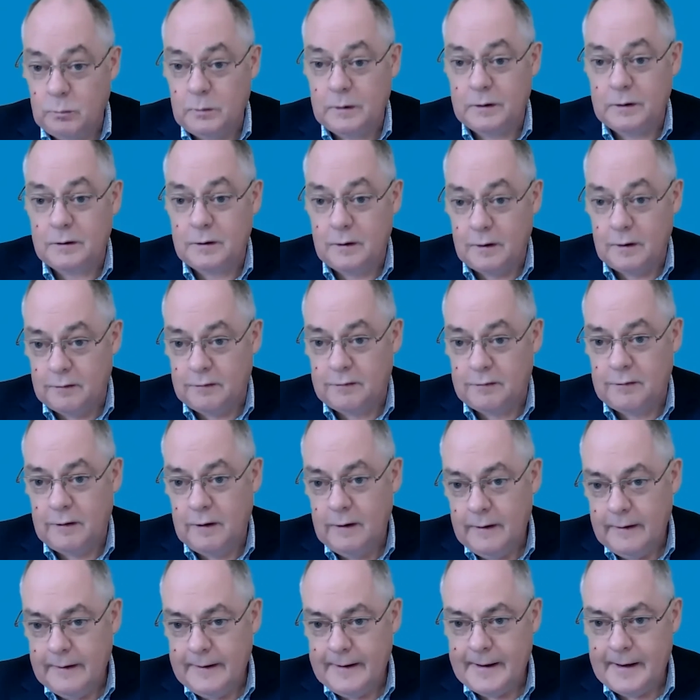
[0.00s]
with these
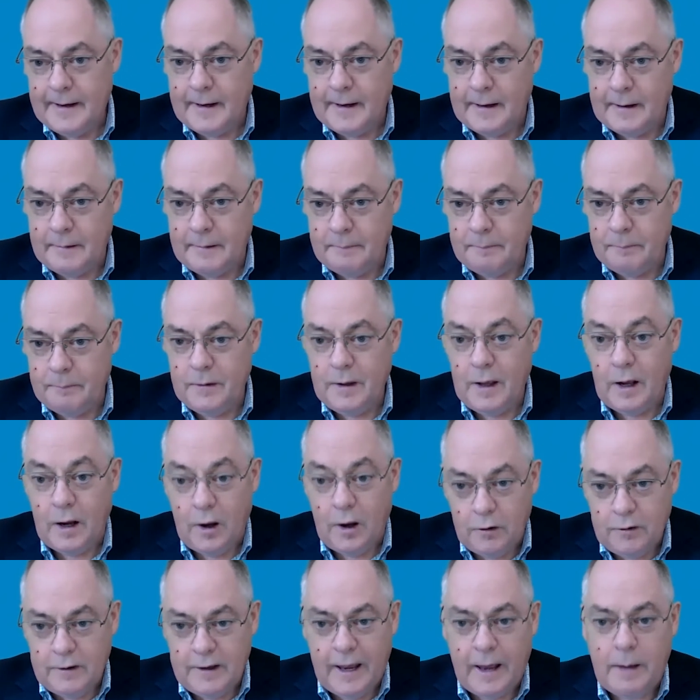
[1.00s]

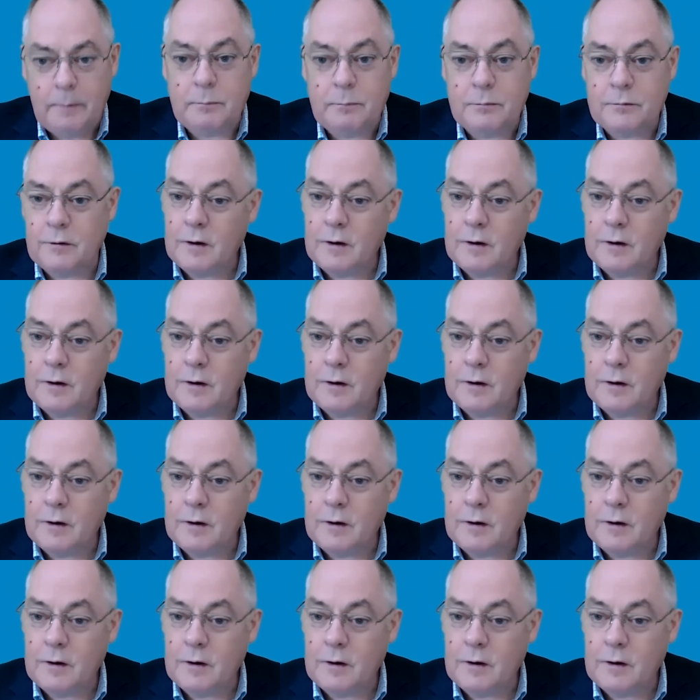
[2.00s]
yellow caps.